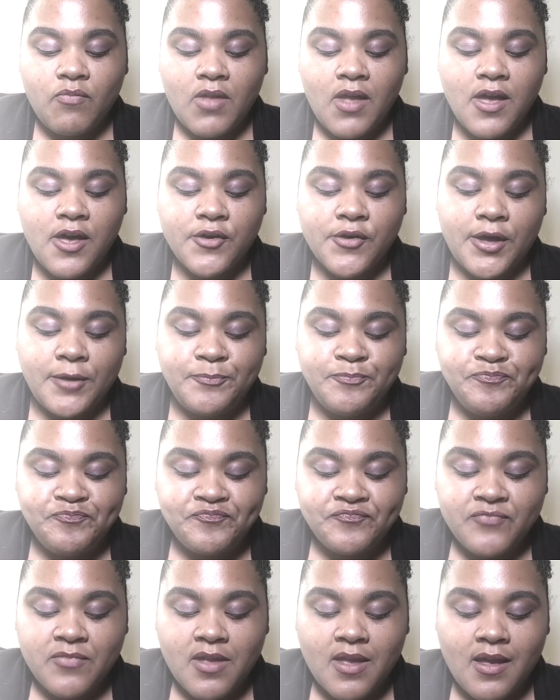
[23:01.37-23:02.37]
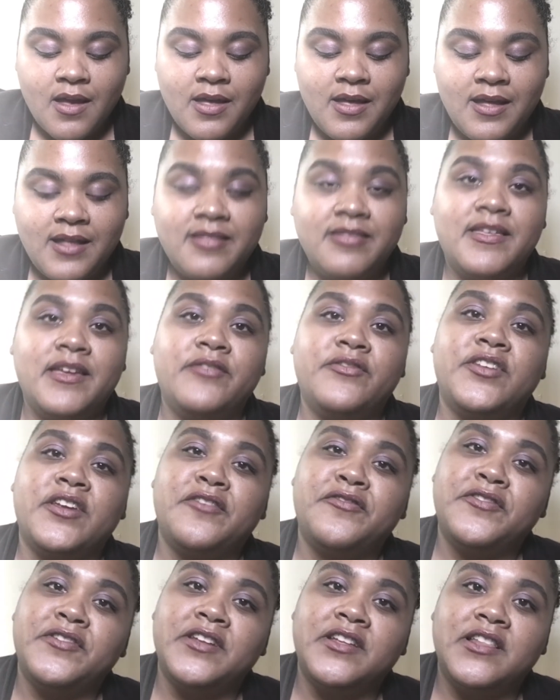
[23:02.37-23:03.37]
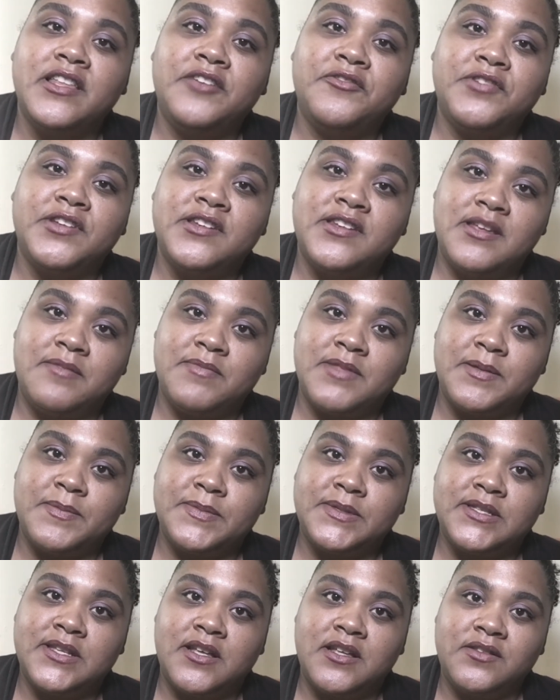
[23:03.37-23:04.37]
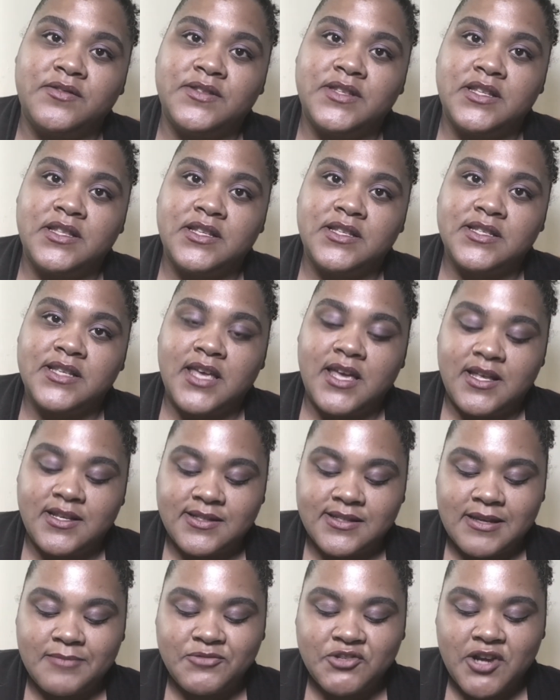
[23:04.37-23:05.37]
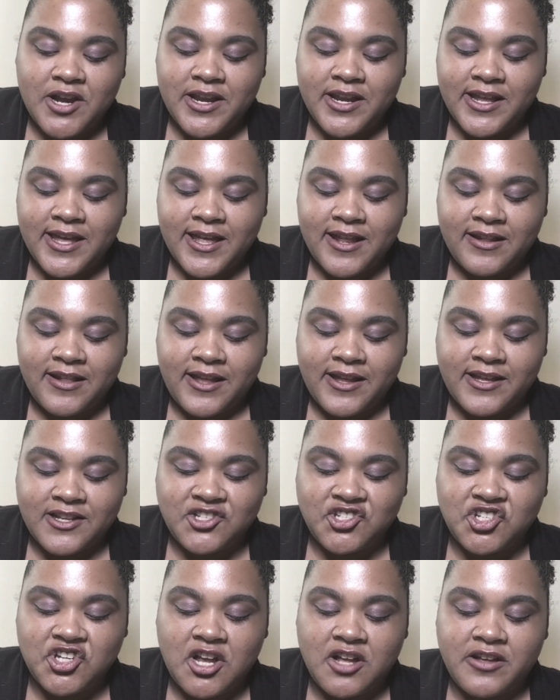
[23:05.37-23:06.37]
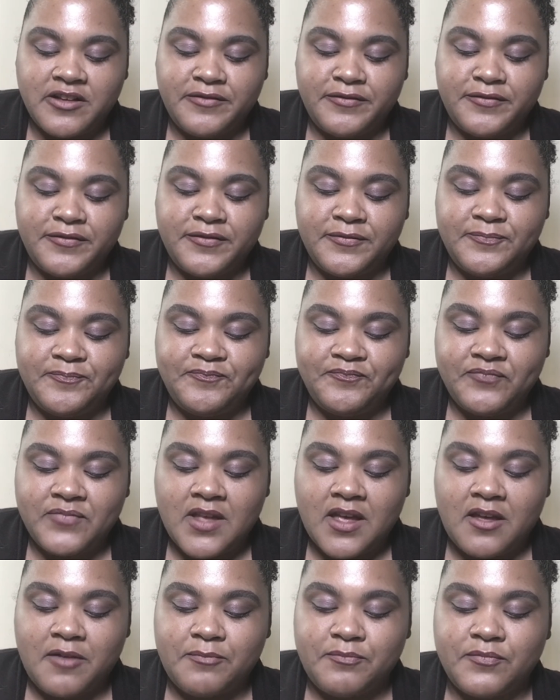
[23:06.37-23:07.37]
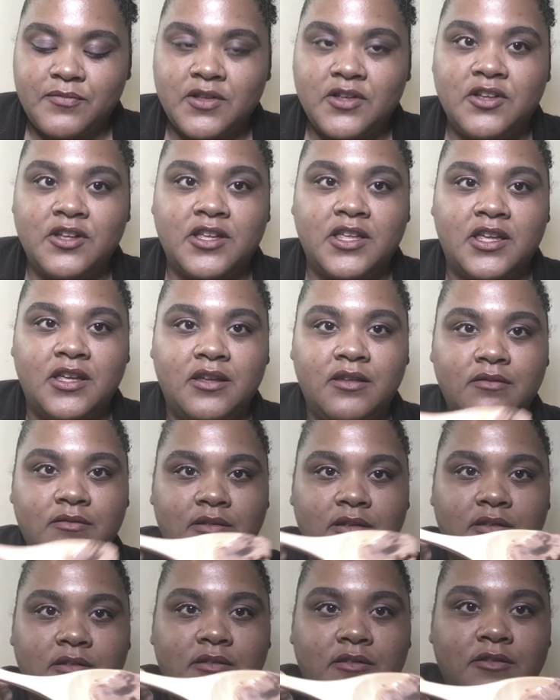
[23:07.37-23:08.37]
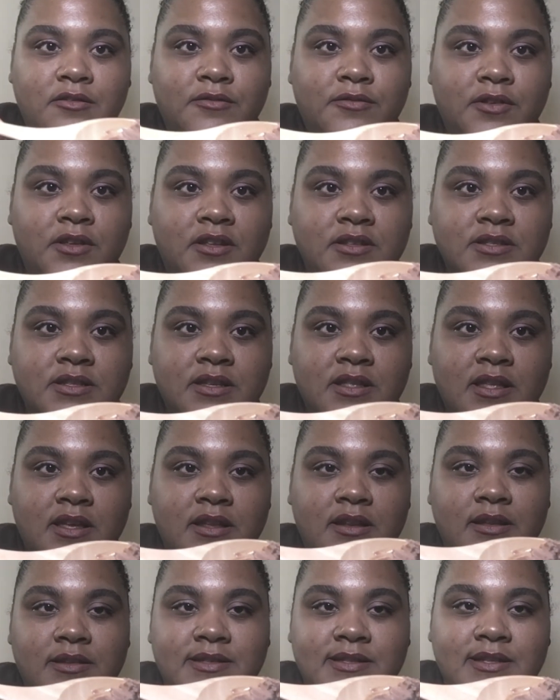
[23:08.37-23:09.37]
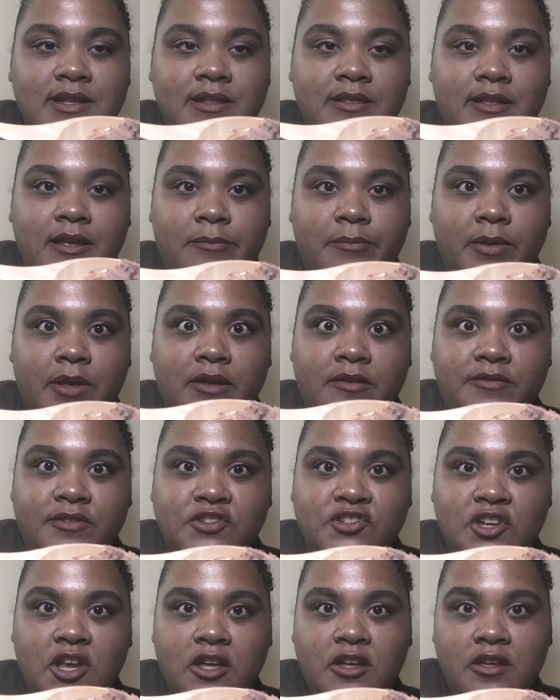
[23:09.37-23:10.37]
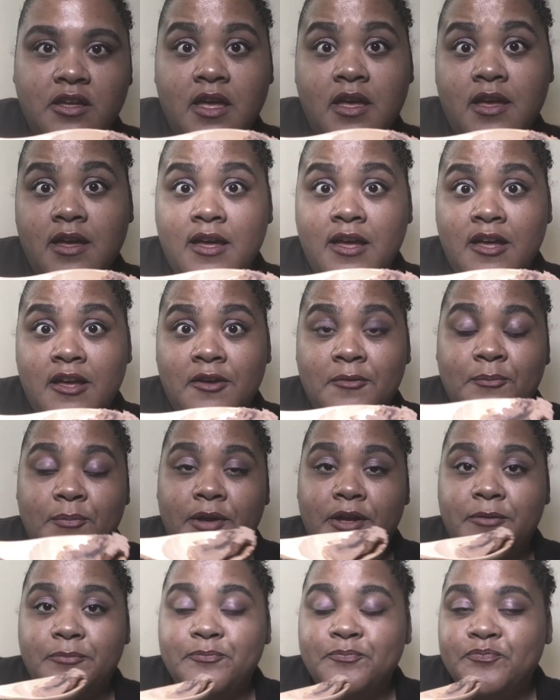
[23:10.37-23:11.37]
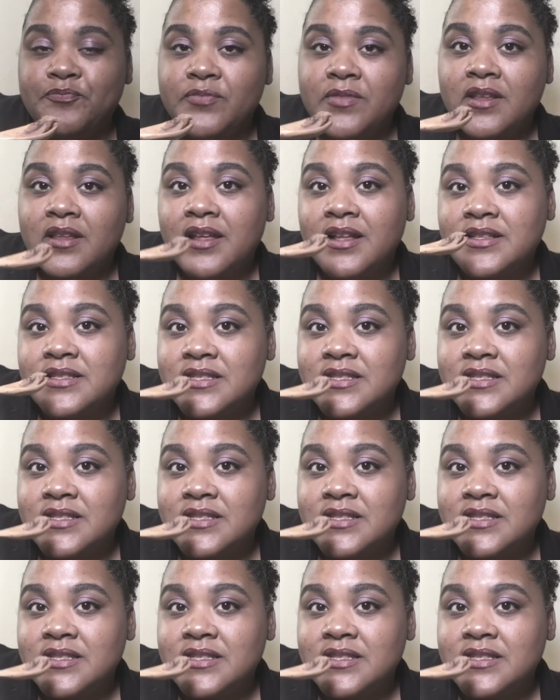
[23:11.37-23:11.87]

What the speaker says: Okay. They've definitely redeemed themselves in this case. I'm trying to get like a chunk of cookie. I don't know if you can see that. That's not that big of a chunk, but let's